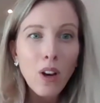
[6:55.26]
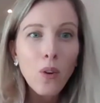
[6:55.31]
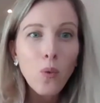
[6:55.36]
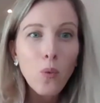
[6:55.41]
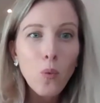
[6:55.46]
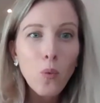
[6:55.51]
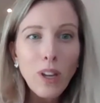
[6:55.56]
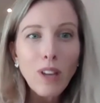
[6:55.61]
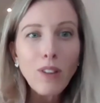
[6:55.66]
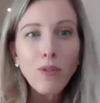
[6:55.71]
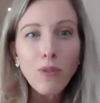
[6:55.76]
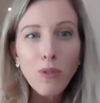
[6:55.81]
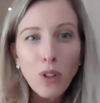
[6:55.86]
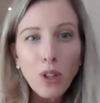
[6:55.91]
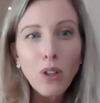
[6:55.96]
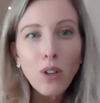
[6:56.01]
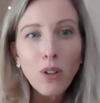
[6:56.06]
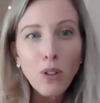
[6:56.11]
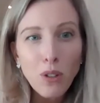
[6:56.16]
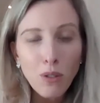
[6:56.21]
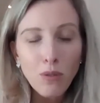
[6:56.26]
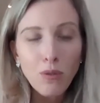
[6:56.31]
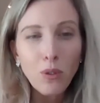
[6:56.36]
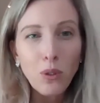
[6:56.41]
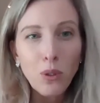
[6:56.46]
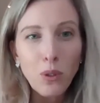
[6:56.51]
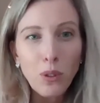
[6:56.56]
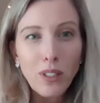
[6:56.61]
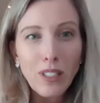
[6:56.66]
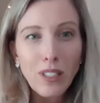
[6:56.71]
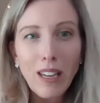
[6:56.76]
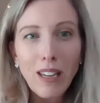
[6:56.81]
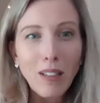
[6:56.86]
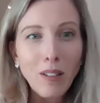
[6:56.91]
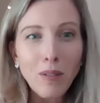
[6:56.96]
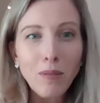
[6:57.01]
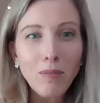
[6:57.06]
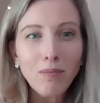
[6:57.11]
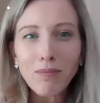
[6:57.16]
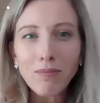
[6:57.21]
we view divorce
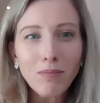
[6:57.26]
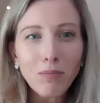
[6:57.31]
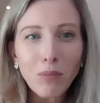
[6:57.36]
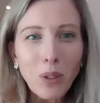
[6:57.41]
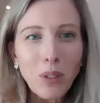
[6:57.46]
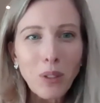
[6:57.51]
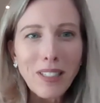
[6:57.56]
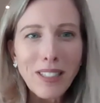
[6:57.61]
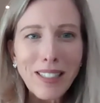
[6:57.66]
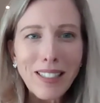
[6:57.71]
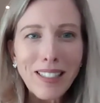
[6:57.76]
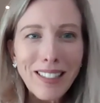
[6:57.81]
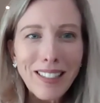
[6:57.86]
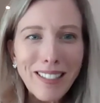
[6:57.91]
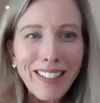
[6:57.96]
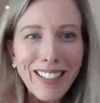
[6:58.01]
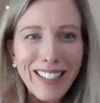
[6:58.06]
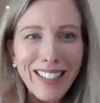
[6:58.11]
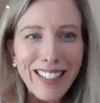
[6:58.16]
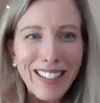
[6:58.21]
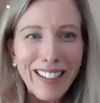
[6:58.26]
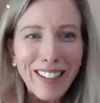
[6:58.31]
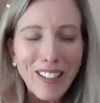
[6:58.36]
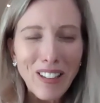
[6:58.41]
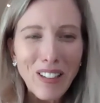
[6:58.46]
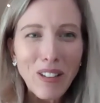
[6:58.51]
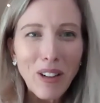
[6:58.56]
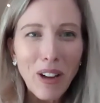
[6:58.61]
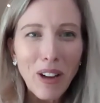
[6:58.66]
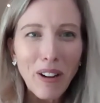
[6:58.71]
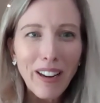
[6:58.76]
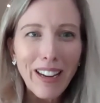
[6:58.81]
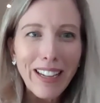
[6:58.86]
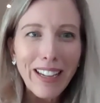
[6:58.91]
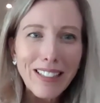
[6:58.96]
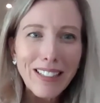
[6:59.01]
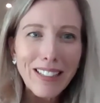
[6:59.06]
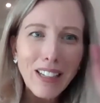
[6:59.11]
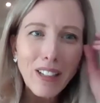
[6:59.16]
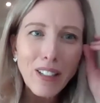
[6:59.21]
in modern society. You know,
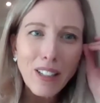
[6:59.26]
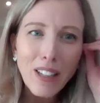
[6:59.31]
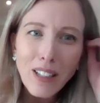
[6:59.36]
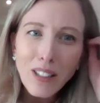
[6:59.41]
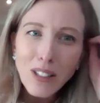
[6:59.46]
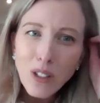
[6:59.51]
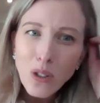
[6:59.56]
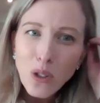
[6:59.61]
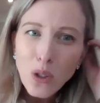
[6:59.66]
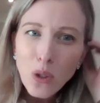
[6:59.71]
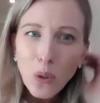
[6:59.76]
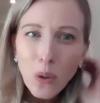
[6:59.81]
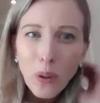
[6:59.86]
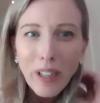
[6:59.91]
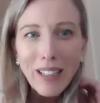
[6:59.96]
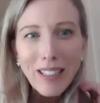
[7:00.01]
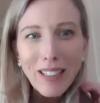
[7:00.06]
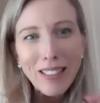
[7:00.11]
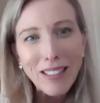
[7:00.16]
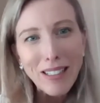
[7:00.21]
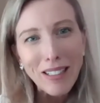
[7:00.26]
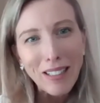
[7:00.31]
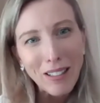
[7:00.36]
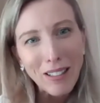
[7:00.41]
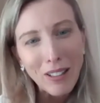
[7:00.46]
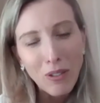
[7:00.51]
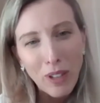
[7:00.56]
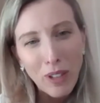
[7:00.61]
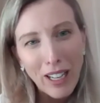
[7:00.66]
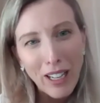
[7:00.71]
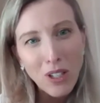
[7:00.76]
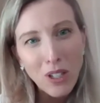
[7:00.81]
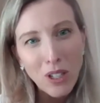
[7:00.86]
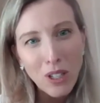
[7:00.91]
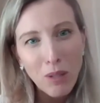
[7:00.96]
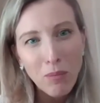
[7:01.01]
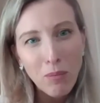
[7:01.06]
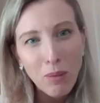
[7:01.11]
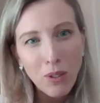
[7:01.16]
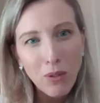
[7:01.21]
it's a choice that the
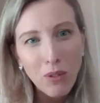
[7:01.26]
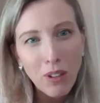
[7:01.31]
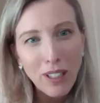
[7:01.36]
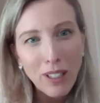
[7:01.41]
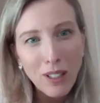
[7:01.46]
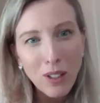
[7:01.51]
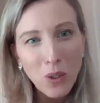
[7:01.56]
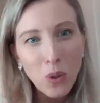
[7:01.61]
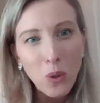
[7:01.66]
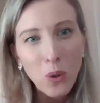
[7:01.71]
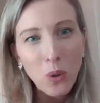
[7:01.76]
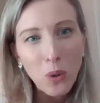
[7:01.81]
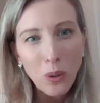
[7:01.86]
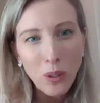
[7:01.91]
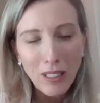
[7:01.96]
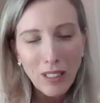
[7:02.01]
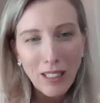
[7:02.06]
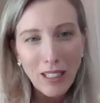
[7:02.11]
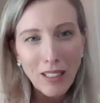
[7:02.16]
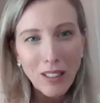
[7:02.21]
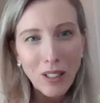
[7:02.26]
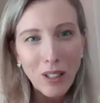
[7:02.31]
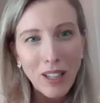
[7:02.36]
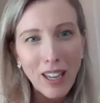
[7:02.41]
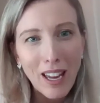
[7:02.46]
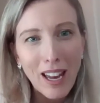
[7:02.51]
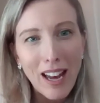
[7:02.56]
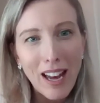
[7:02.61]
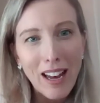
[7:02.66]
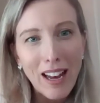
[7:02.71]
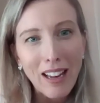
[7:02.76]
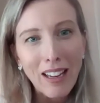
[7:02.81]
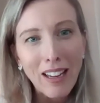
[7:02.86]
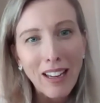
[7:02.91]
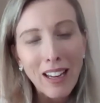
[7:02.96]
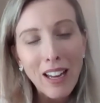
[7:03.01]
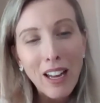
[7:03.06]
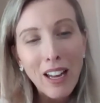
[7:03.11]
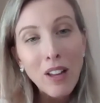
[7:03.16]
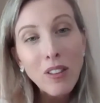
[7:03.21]
relationship has run its course, and that's okay.
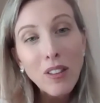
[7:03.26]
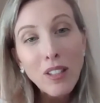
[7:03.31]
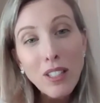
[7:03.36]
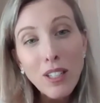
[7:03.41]
The